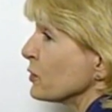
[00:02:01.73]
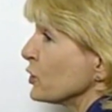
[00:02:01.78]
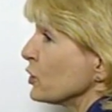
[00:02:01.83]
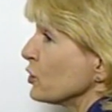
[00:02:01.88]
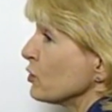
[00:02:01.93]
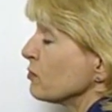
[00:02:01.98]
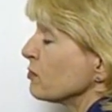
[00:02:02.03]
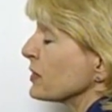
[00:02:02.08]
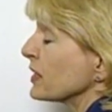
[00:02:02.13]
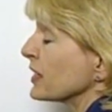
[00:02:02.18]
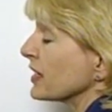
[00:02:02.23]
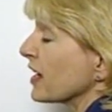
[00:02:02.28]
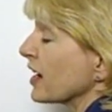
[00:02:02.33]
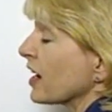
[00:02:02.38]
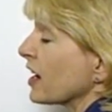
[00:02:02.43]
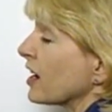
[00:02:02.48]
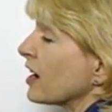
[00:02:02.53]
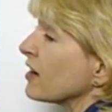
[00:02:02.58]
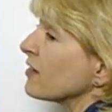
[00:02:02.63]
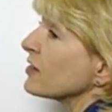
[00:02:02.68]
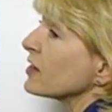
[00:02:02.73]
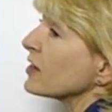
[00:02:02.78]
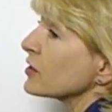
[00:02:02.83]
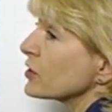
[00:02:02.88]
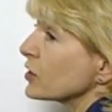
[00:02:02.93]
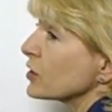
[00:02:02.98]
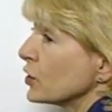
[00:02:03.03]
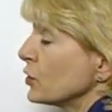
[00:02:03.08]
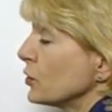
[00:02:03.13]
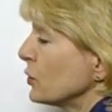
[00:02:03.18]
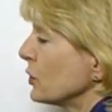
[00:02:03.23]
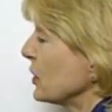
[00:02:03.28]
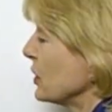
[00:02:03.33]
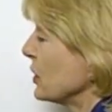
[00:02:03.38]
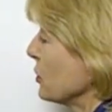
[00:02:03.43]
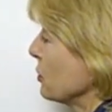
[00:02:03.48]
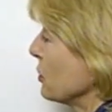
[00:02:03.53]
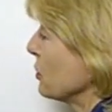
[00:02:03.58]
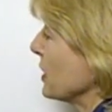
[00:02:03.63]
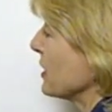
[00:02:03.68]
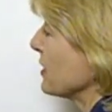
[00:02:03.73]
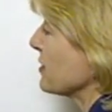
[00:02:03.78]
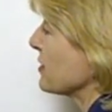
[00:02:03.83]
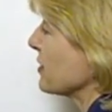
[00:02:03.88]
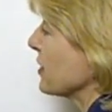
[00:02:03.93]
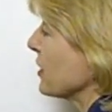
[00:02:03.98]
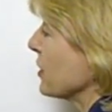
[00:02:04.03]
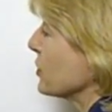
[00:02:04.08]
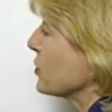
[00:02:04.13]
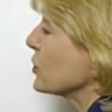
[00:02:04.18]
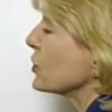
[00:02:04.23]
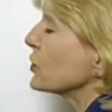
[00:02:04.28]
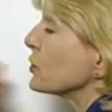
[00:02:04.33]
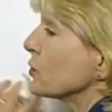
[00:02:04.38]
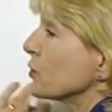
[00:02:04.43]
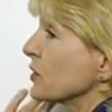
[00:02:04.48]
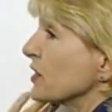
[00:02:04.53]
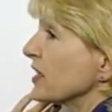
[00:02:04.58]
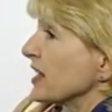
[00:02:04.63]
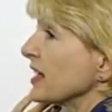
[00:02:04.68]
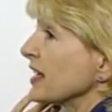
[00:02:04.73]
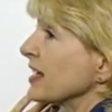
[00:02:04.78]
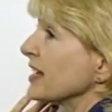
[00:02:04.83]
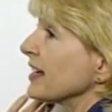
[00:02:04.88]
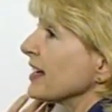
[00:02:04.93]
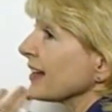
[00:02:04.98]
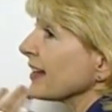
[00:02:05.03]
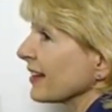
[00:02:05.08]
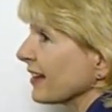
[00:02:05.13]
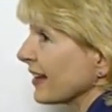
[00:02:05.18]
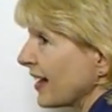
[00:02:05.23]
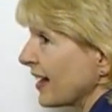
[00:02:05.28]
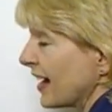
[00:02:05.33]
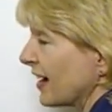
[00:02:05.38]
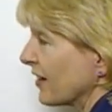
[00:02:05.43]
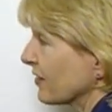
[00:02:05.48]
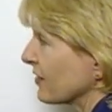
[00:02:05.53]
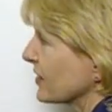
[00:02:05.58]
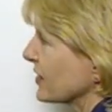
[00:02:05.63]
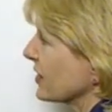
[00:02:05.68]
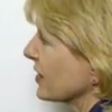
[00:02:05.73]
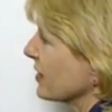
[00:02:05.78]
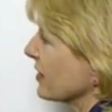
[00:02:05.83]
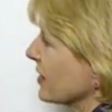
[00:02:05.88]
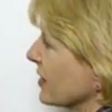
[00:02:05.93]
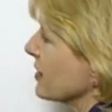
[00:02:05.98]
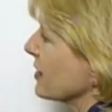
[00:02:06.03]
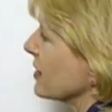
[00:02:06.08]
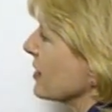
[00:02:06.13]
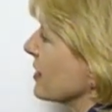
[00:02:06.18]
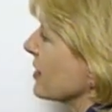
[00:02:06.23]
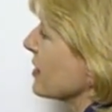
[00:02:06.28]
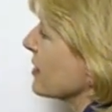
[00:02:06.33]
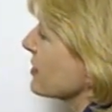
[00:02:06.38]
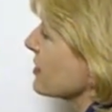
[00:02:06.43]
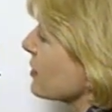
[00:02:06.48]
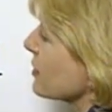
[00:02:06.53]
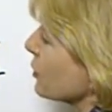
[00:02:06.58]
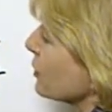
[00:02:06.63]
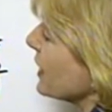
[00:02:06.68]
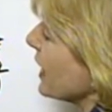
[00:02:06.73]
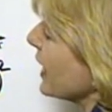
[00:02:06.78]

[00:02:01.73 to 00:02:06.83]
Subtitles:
movement of 2 units to the left. So